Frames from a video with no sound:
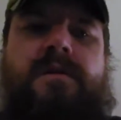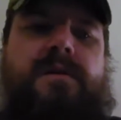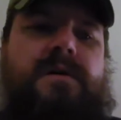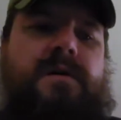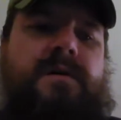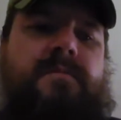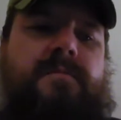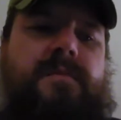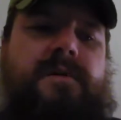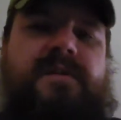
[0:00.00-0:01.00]

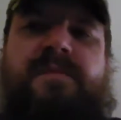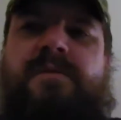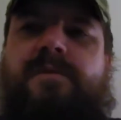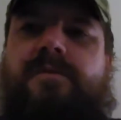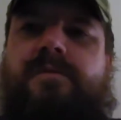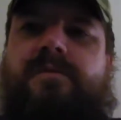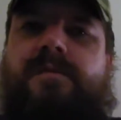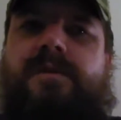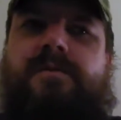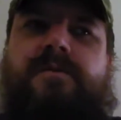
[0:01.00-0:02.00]
by the time I was
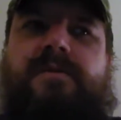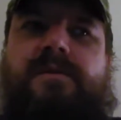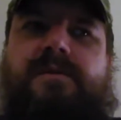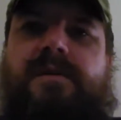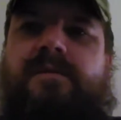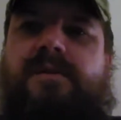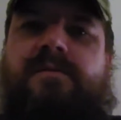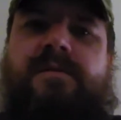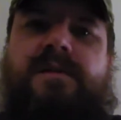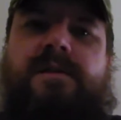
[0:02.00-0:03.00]
16,
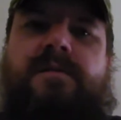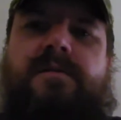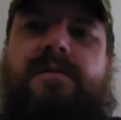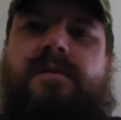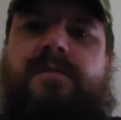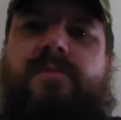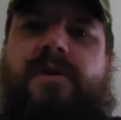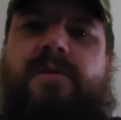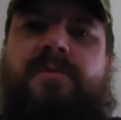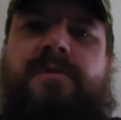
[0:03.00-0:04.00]
17 in
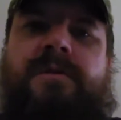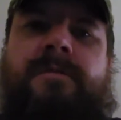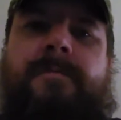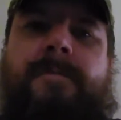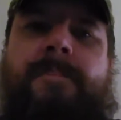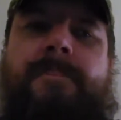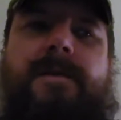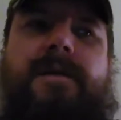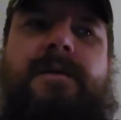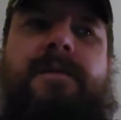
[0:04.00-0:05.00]
bodybuilding,
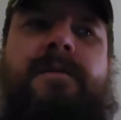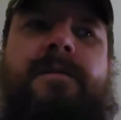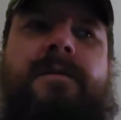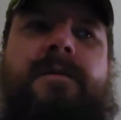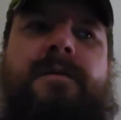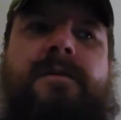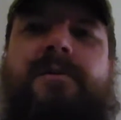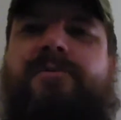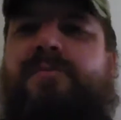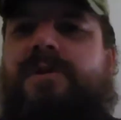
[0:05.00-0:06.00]
and I
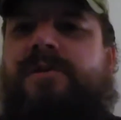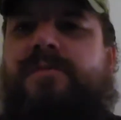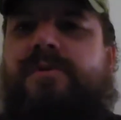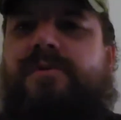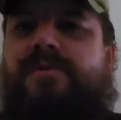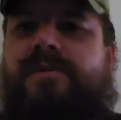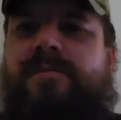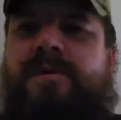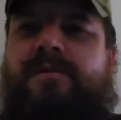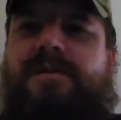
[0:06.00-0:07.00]
was bigger than most of the
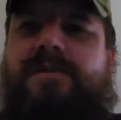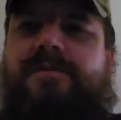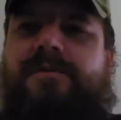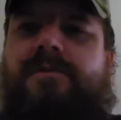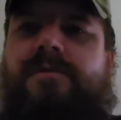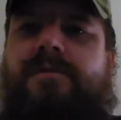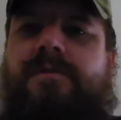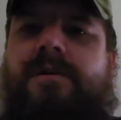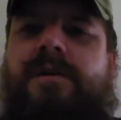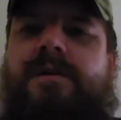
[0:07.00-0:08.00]
male teachers,
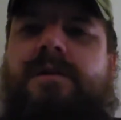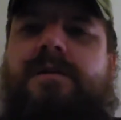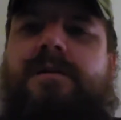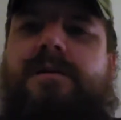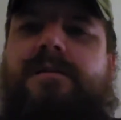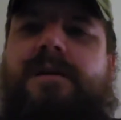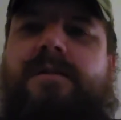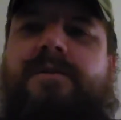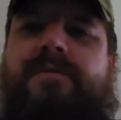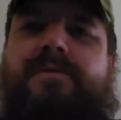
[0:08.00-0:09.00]
let
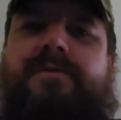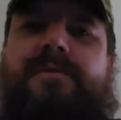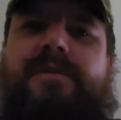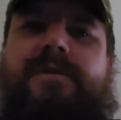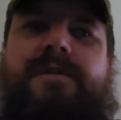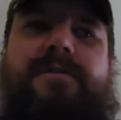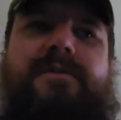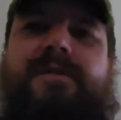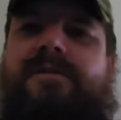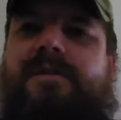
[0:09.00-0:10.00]
alone the other
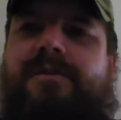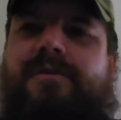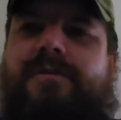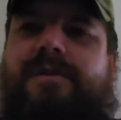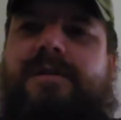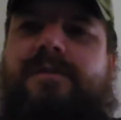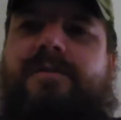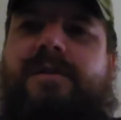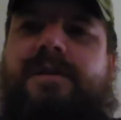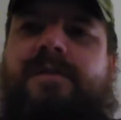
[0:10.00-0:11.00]
16-year-old kids
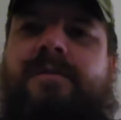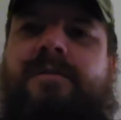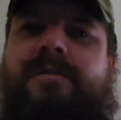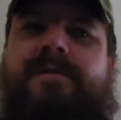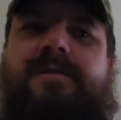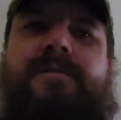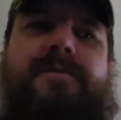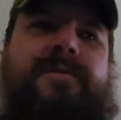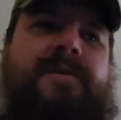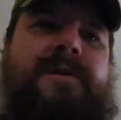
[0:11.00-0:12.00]
that
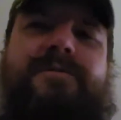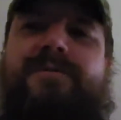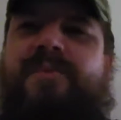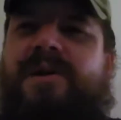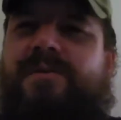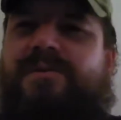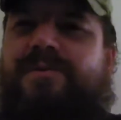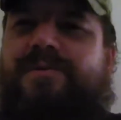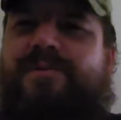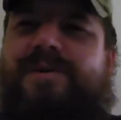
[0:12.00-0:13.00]
were 100 pounds
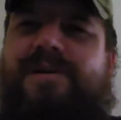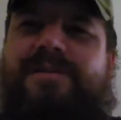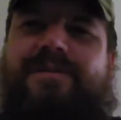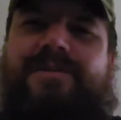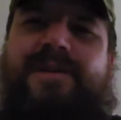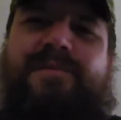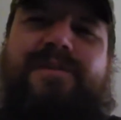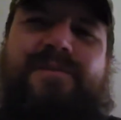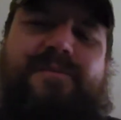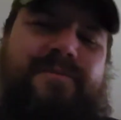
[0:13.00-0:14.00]
soaking wet, seemed like
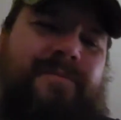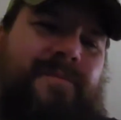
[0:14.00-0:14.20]
some of them.